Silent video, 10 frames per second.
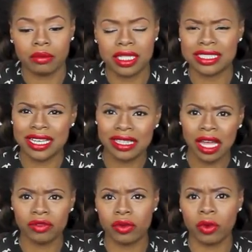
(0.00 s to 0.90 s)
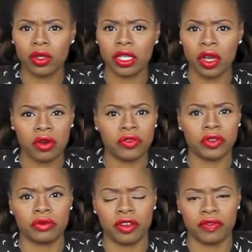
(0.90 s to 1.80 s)
The deadline for rolling over
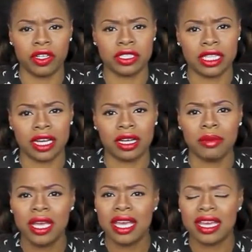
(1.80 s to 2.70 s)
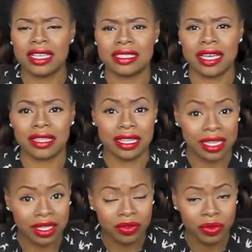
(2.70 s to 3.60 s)
the first term is at the
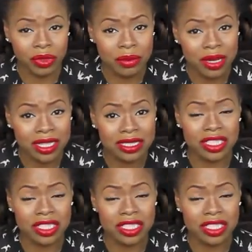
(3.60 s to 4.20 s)
end of 3 months.